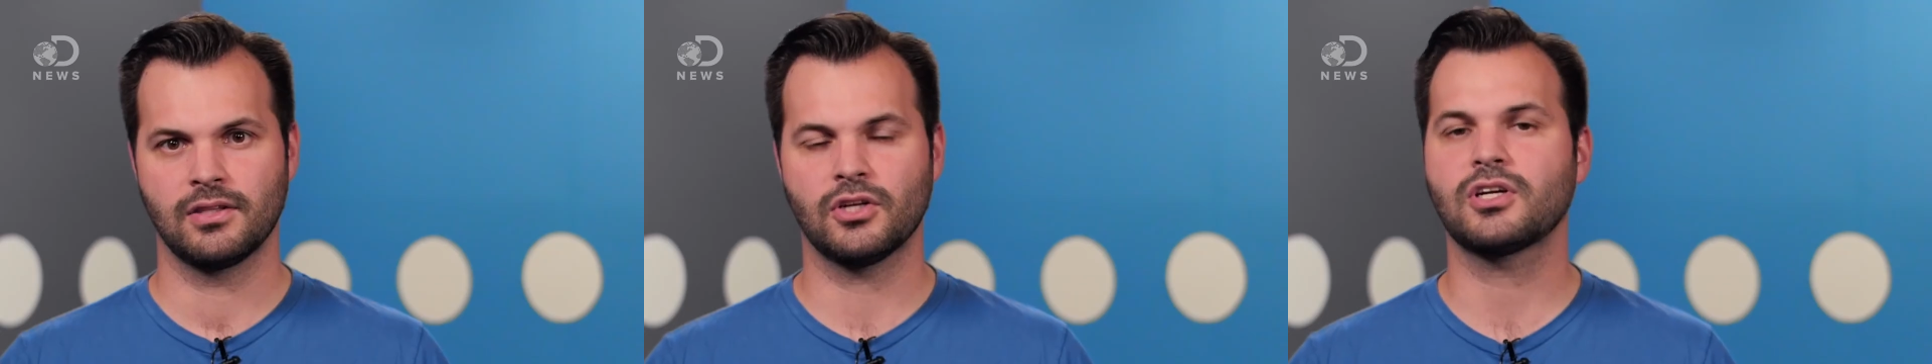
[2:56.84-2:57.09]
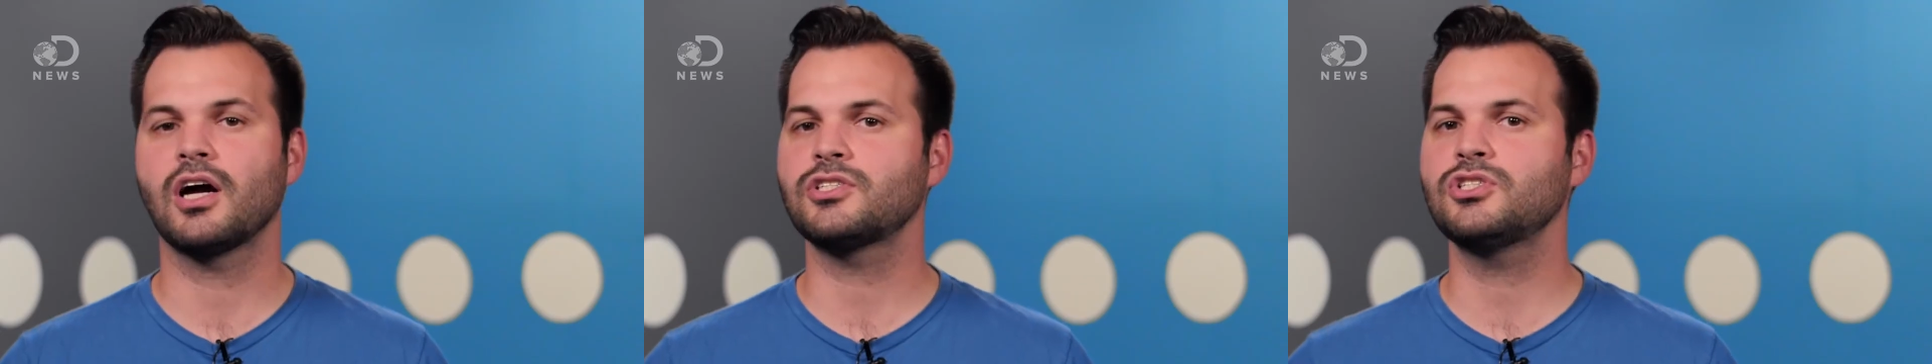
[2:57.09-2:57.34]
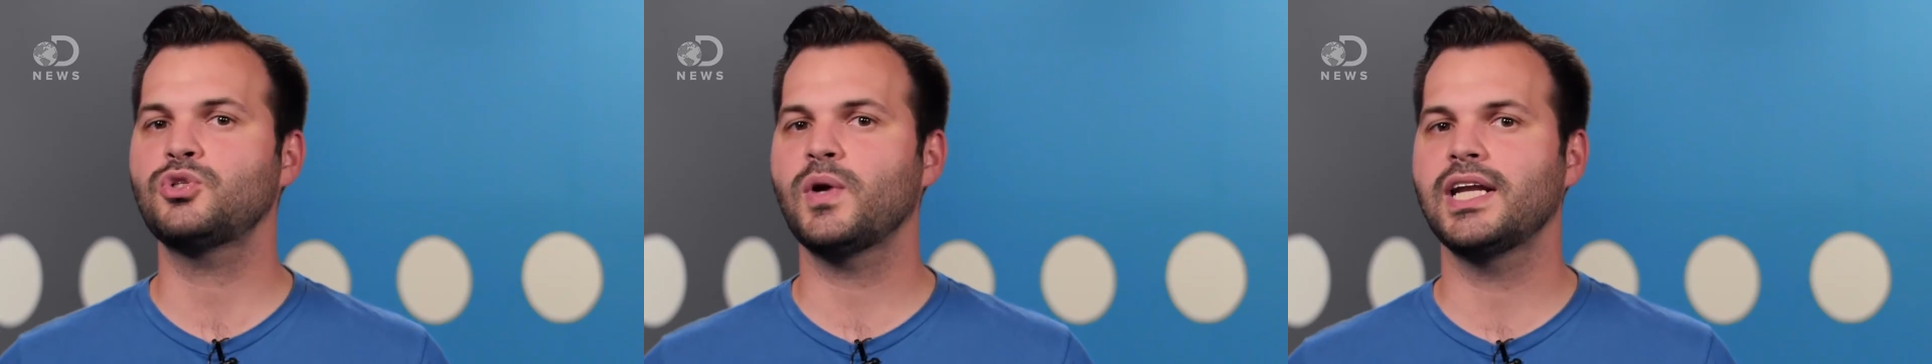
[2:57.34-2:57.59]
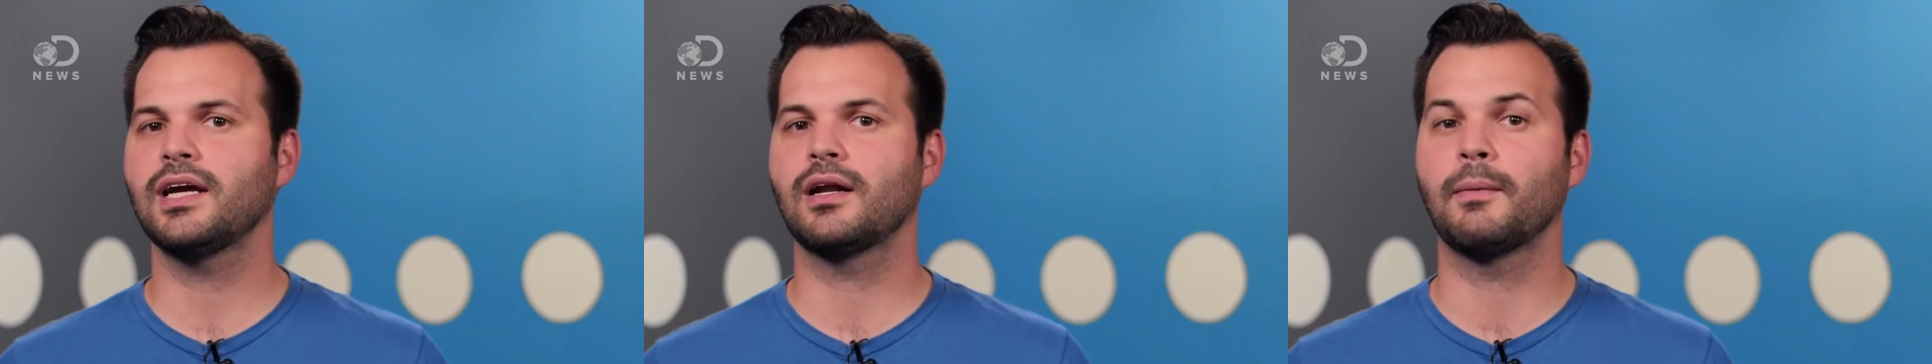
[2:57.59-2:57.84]
They're
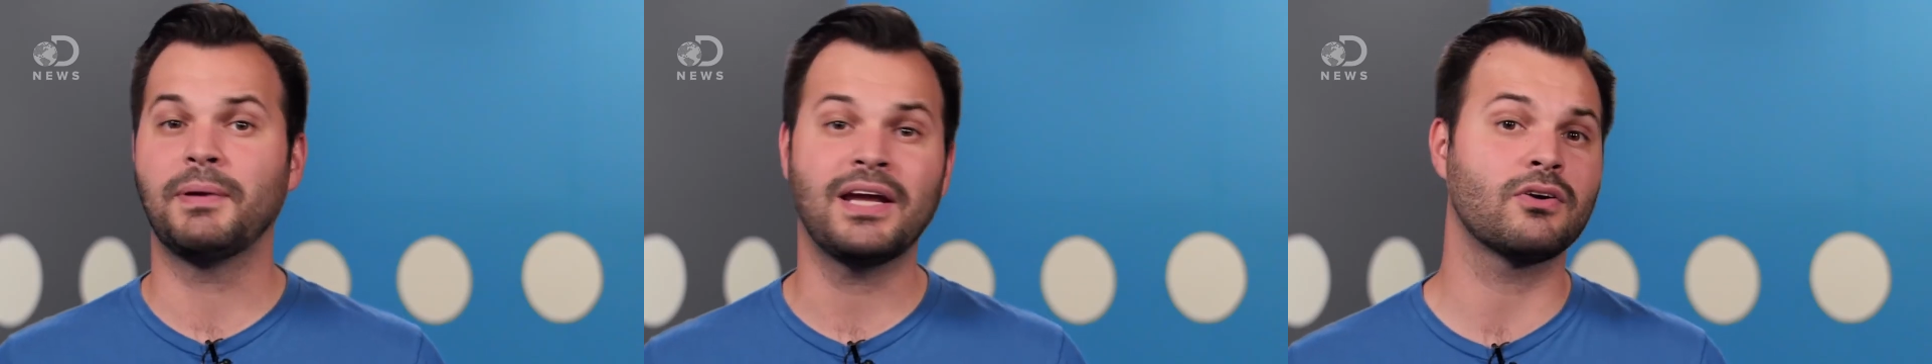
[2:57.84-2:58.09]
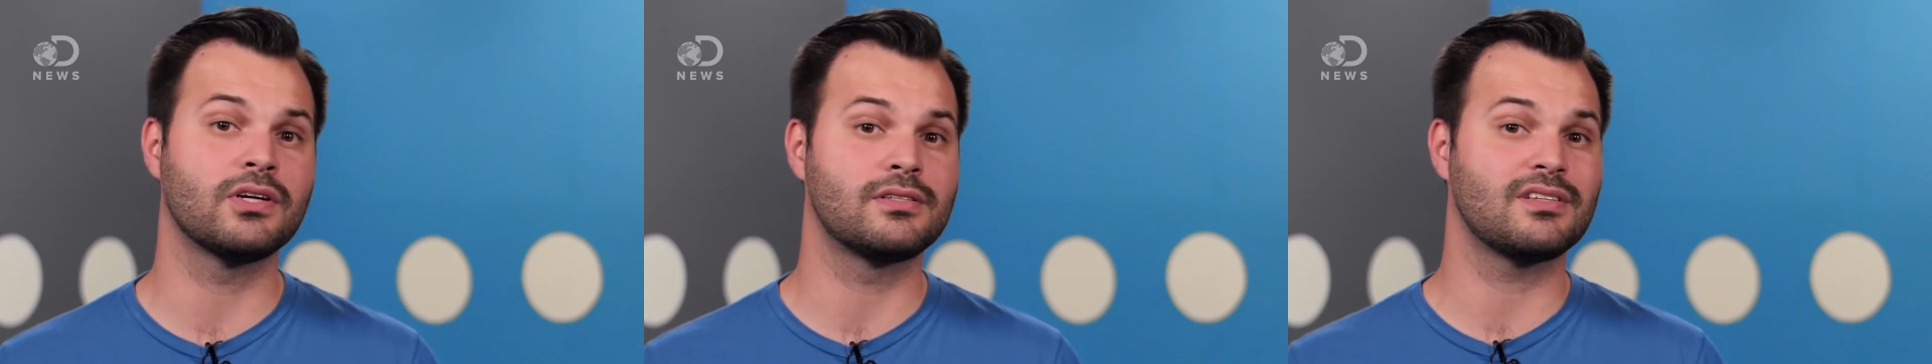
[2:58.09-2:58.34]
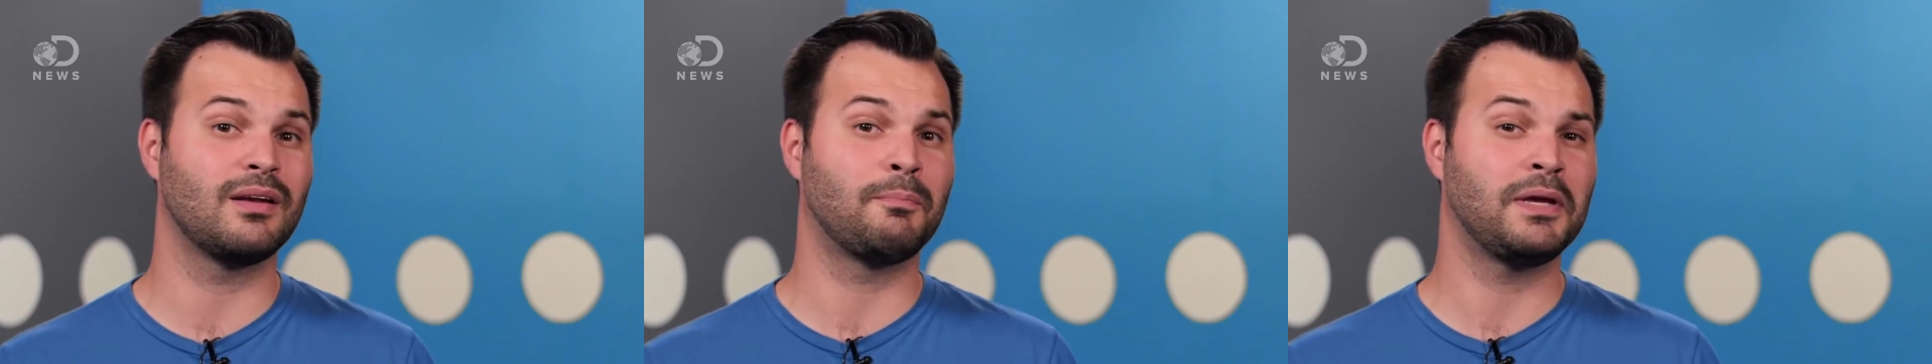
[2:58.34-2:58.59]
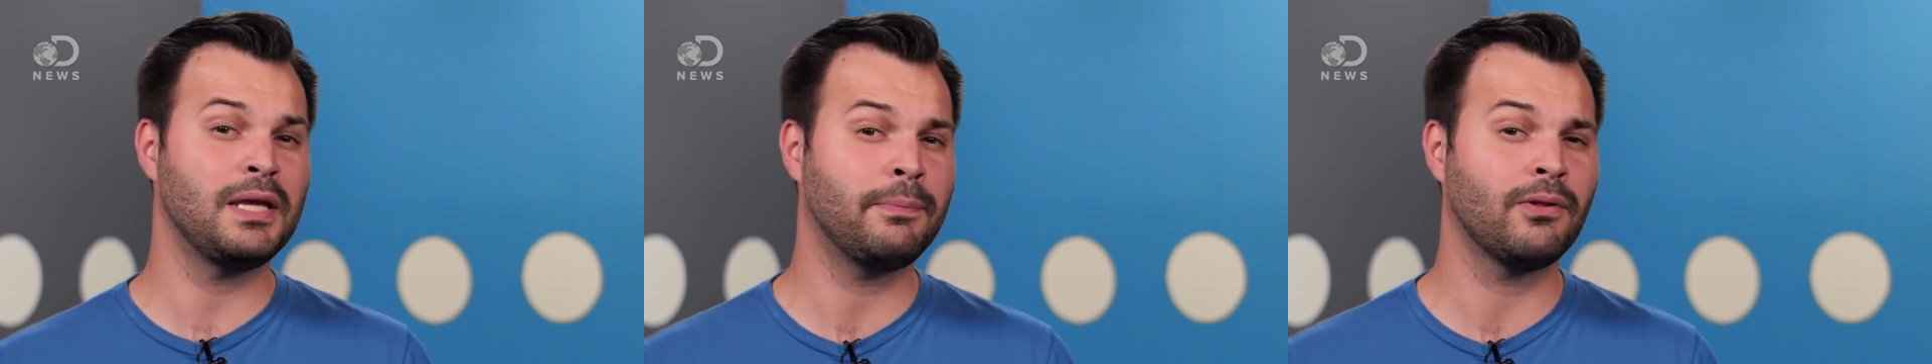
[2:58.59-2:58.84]
concentrating on appearance,
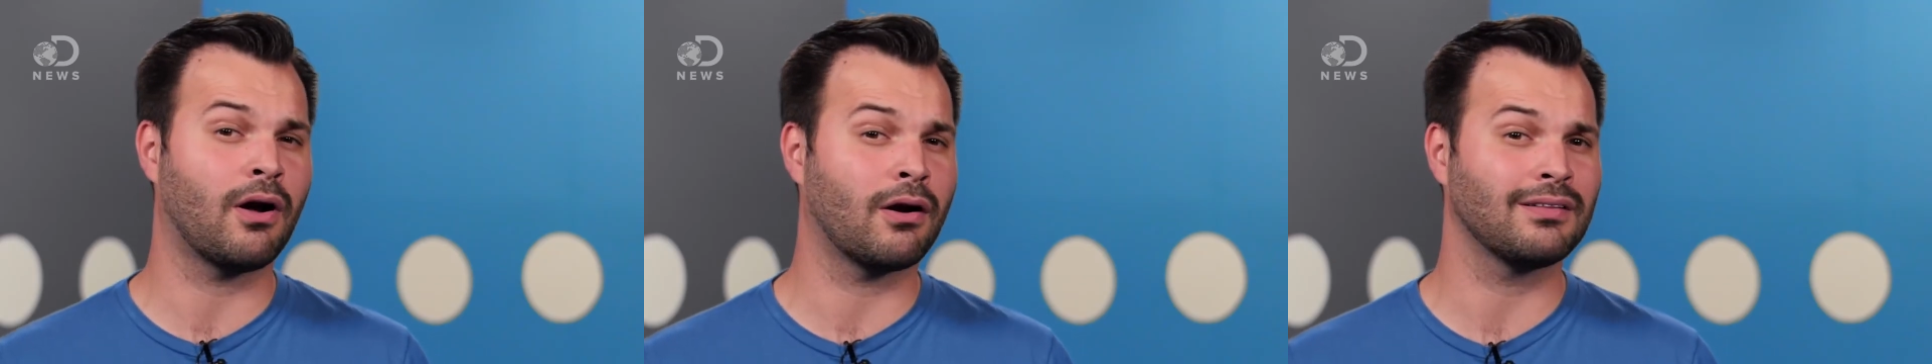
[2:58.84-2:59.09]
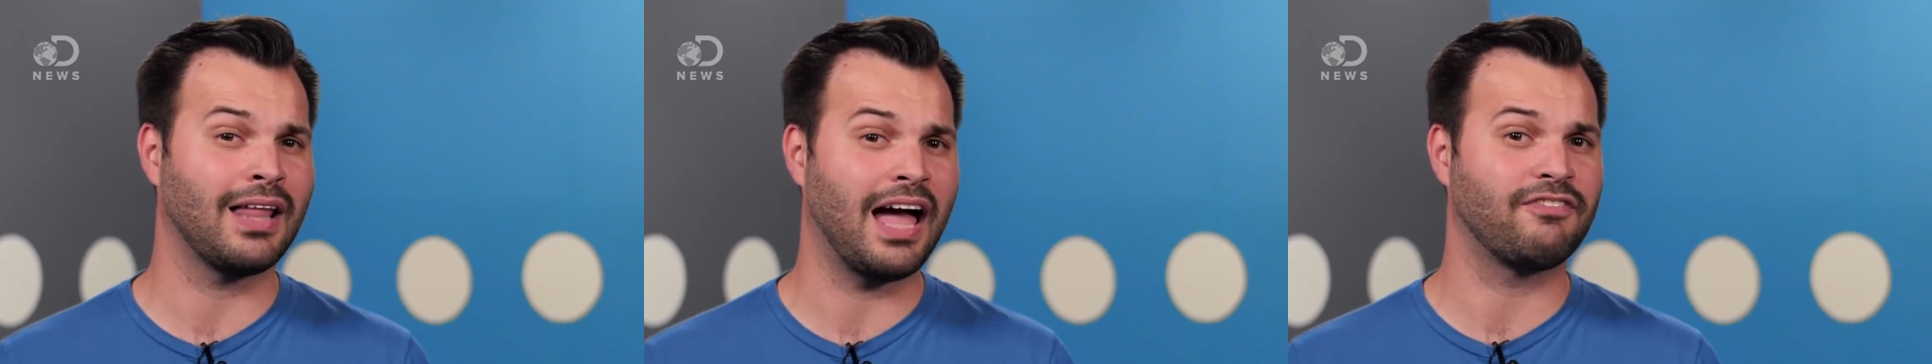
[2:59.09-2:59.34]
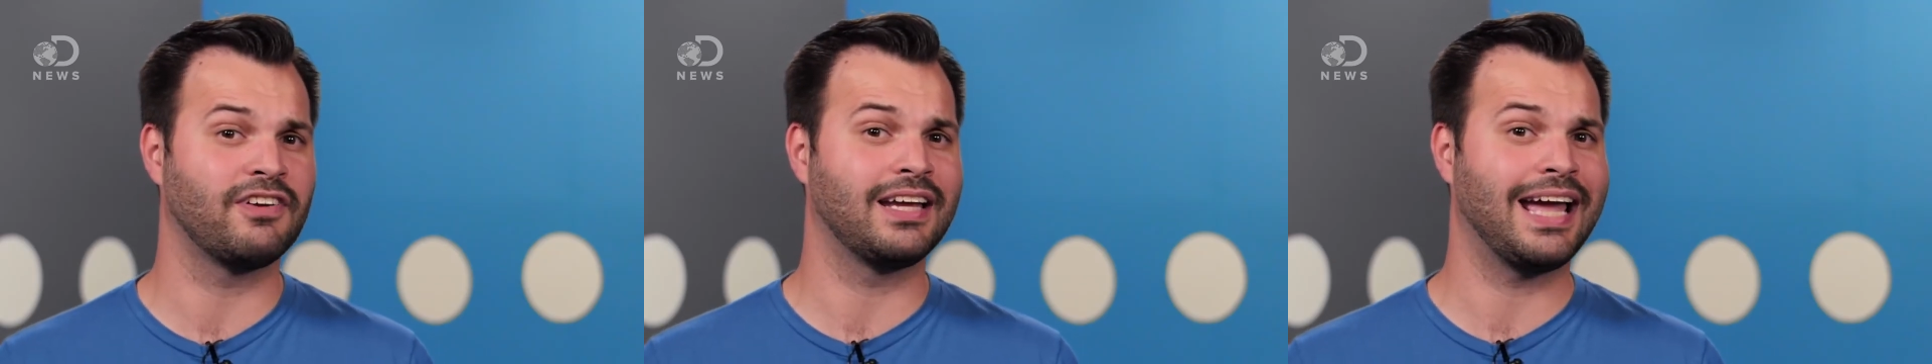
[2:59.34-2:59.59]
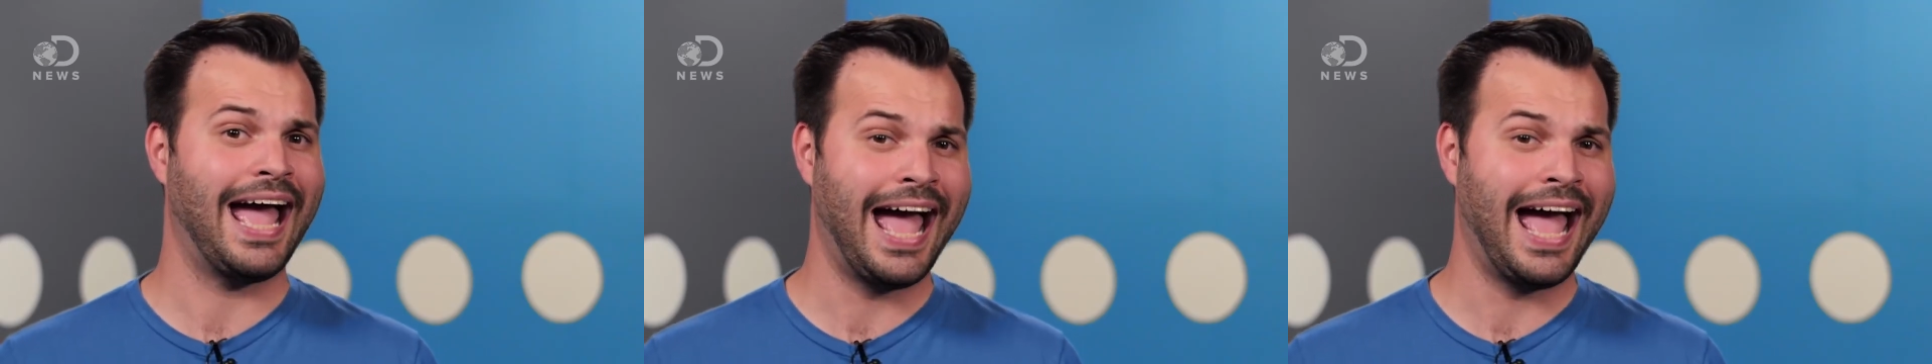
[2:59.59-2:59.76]
and people aren't laughing